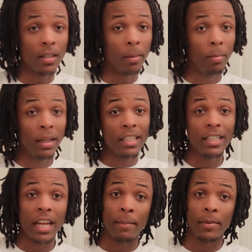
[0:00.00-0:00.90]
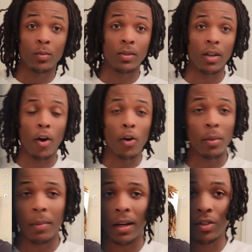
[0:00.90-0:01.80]
The bleach damage was
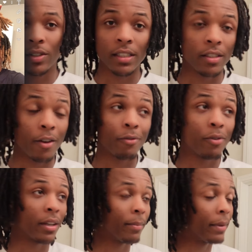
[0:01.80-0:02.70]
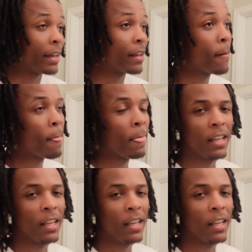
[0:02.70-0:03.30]
hurting my dread so fucking bad.